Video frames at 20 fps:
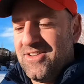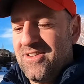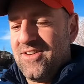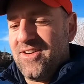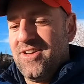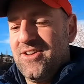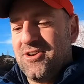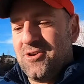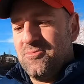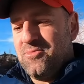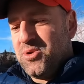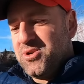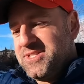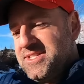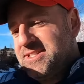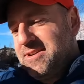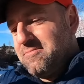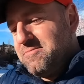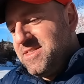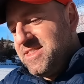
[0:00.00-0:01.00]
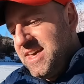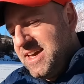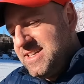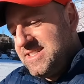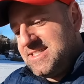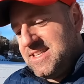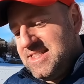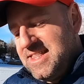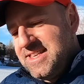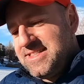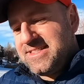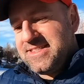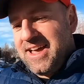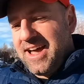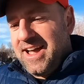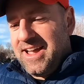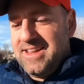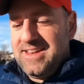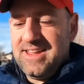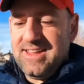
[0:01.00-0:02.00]
Or you can put some things in this
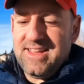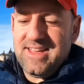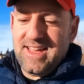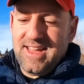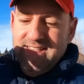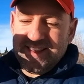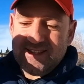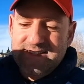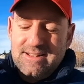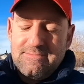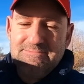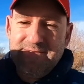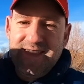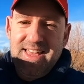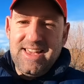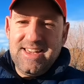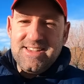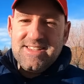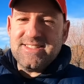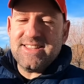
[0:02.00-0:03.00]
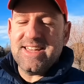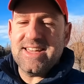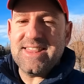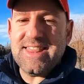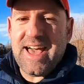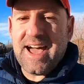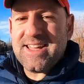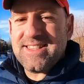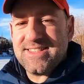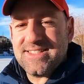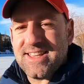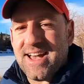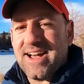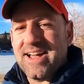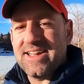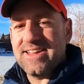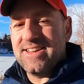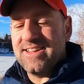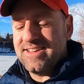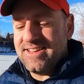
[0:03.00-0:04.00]
side and some things in that
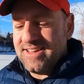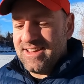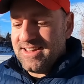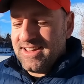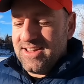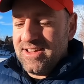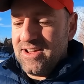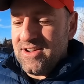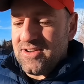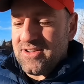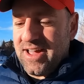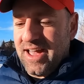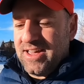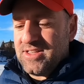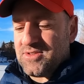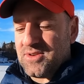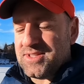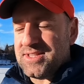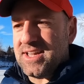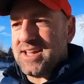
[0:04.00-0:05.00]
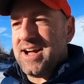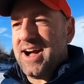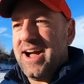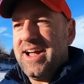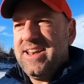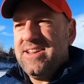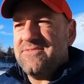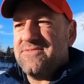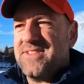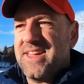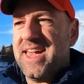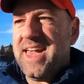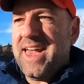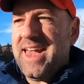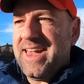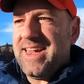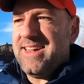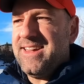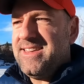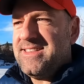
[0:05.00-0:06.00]
side. Okay, so it's a kind of
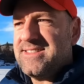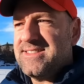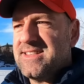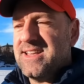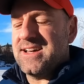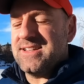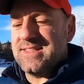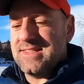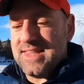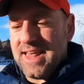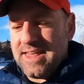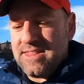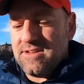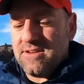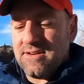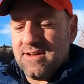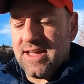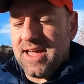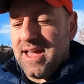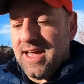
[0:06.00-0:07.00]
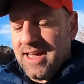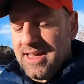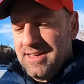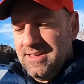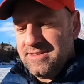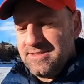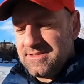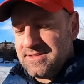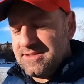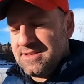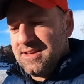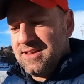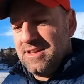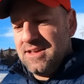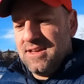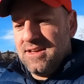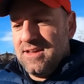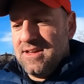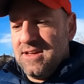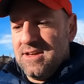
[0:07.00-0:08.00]
case, a leather case,
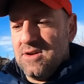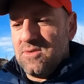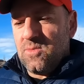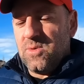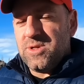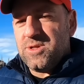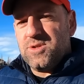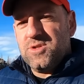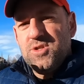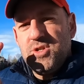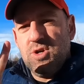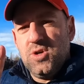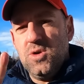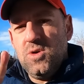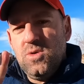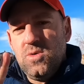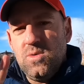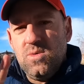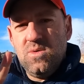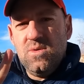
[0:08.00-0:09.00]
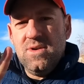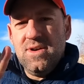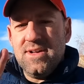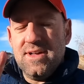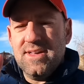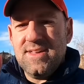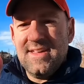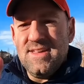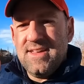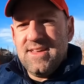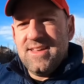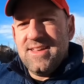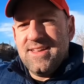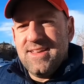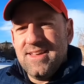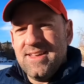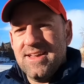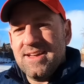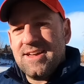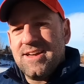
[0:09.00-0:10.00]
with two
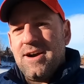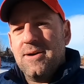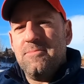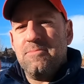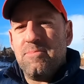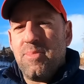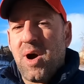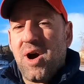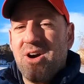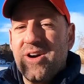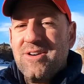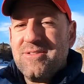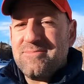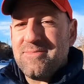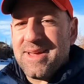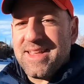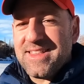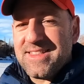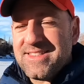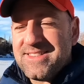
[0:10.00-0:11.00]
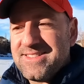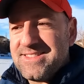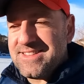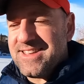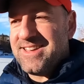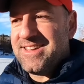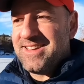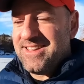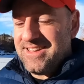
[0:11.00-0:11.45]
compartments.